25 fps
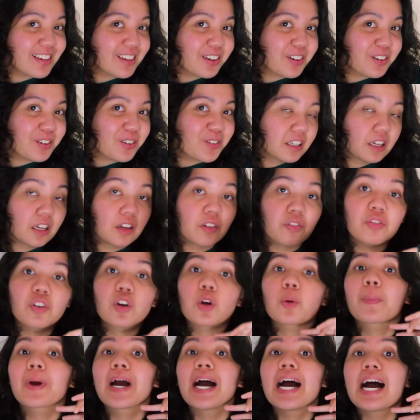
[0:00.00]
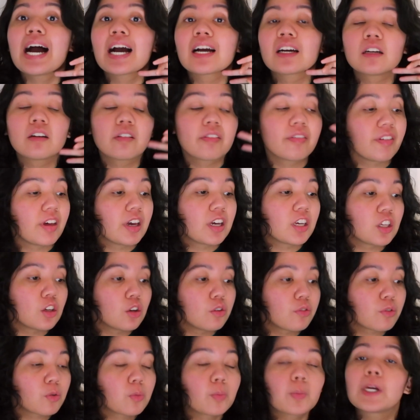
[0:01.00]
you. If you're back, thank
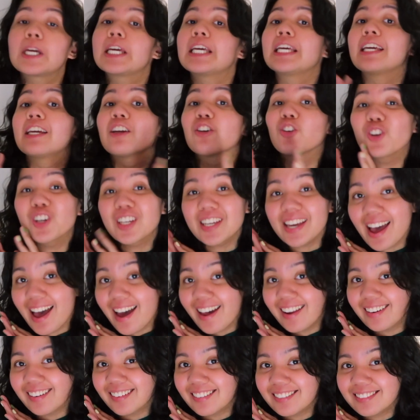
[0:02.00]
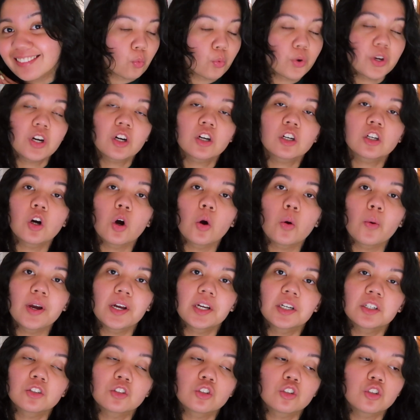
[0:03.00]
you for being here again. We are
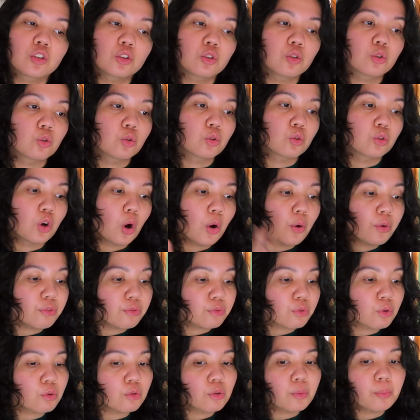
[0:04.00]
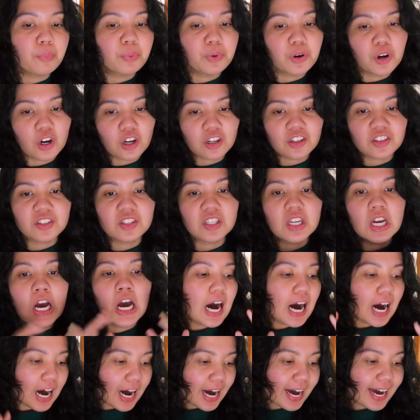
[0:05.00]
going to go through the books
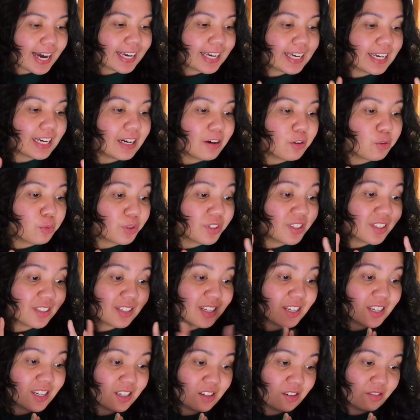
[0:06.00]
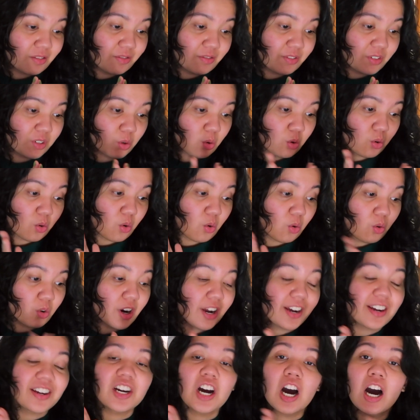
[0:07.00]
I received or
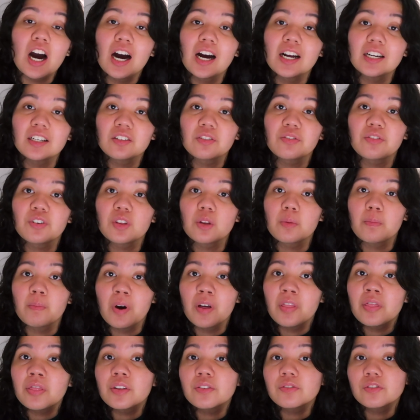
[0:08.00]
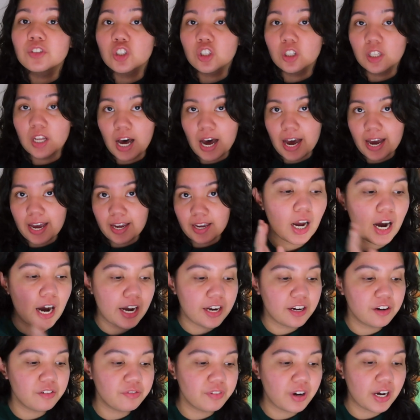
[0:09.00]
I got for the month of July.
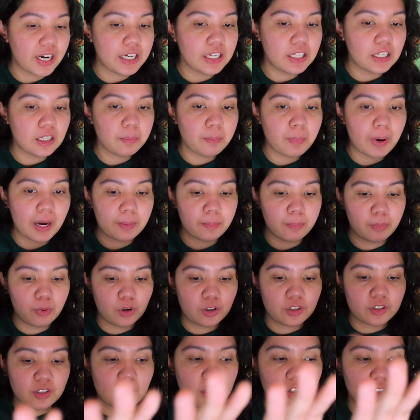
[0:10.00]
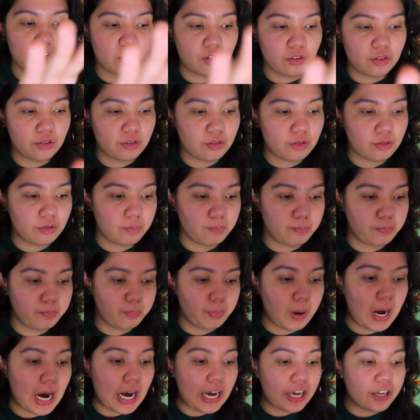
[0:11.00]
I divided my books into
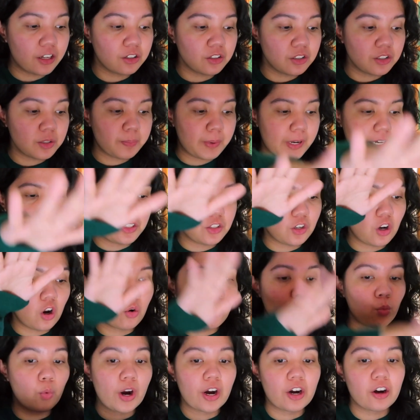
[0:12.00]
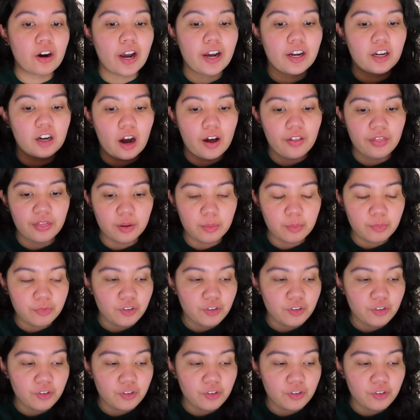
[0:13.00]
piles based on where I got them